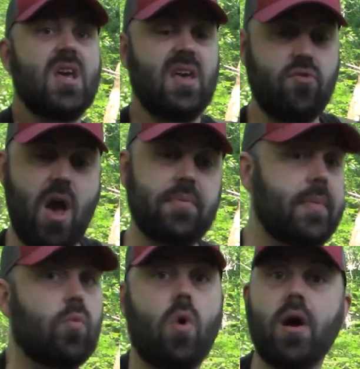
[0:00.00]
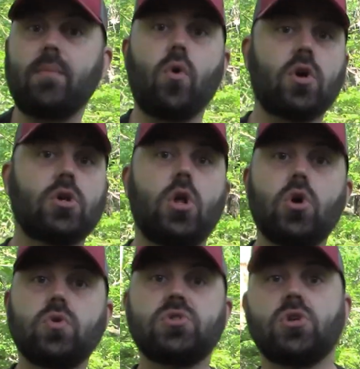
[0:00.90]
If you happen to be wearing more
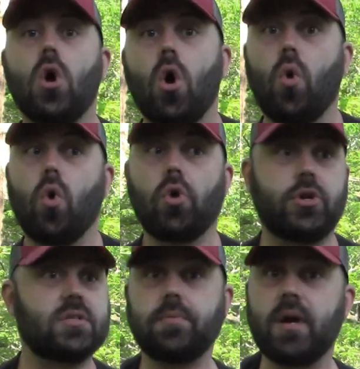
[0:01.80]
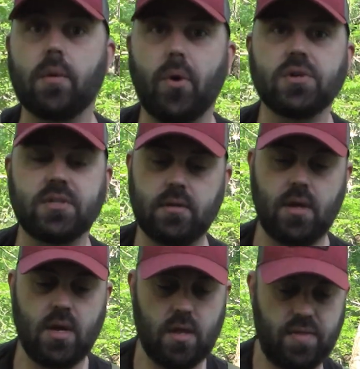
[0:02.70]
clothes or you're just a bigger person,
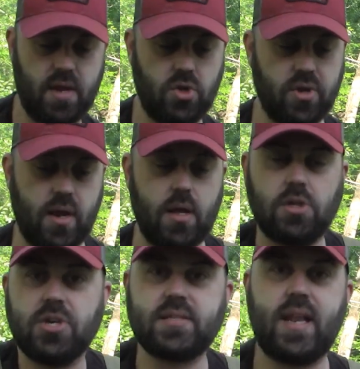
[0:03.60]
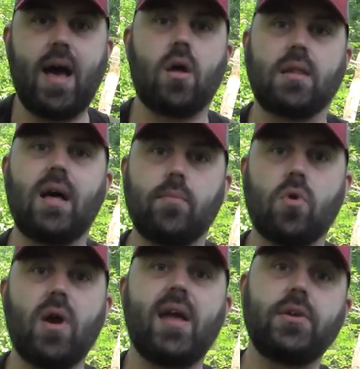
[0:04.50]
then you can adjust it out a lot
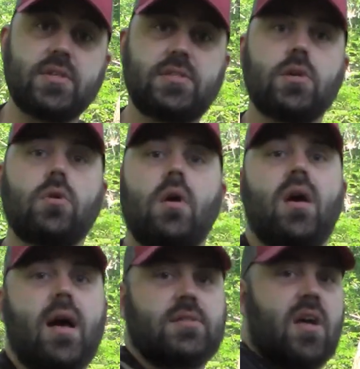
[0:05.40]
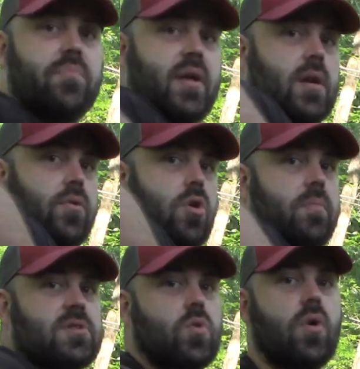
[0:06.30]
more and you can still, I still have plenty of
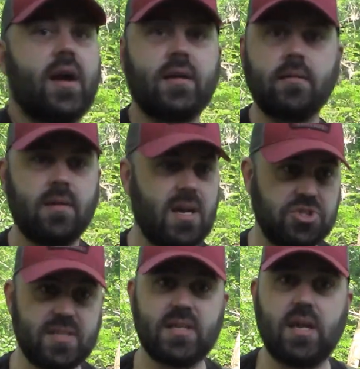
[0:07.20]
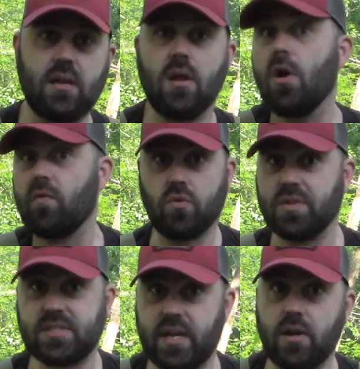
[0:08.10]
room to where I can adjust it in for the skinnier